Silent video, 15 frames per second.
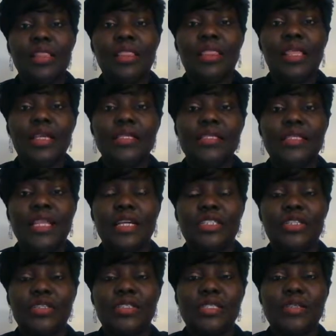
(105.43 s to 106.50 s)
this
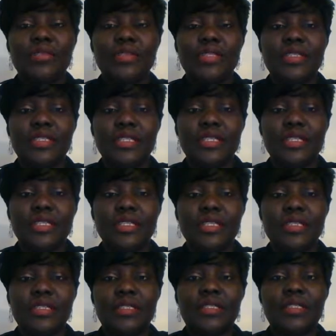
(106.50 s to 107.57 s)
lecture series
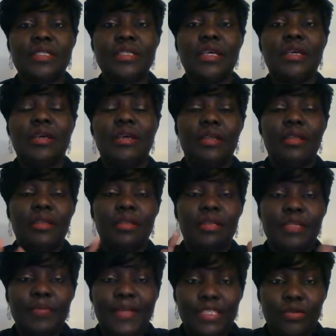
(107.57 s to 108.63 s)
is
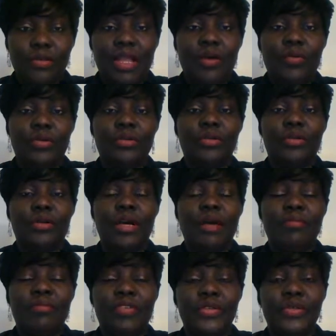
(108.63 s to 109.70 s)
this particular one
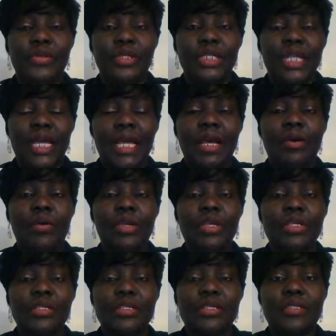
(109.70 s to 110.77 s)
I'm videoing now
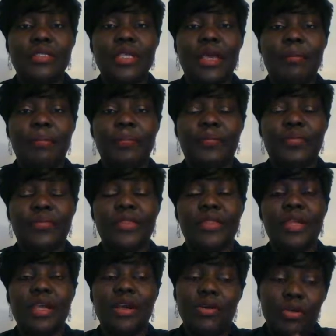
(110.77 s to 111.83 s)
is
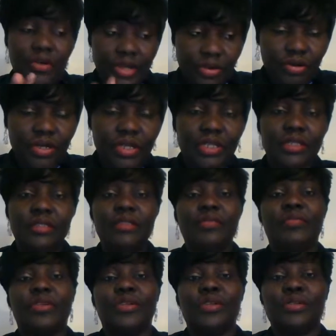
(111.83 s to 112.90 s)
or recording
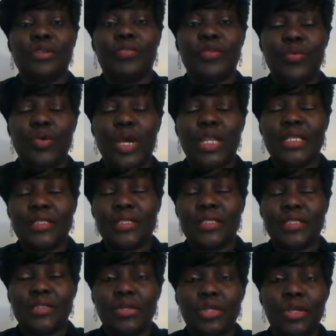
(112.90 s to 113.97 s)
for those of you who are
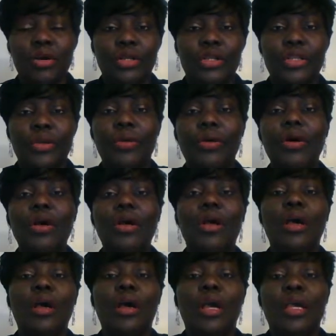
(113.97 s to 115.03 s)
listening to the audio
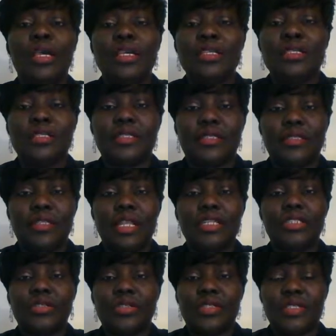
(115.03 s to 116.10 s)
is
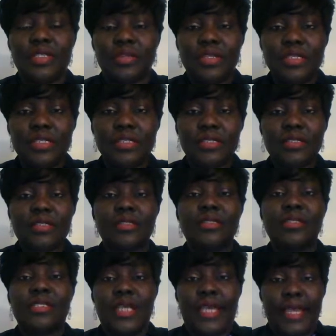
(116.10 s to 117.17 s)
lecture series
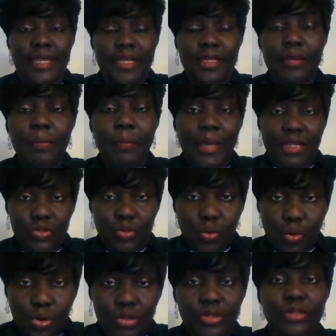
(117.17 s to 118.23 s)
10 part
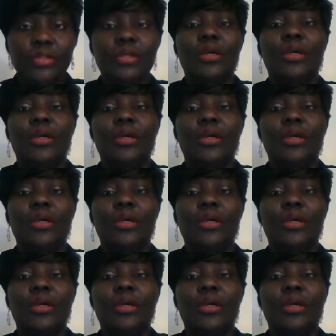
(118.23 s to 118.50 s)
1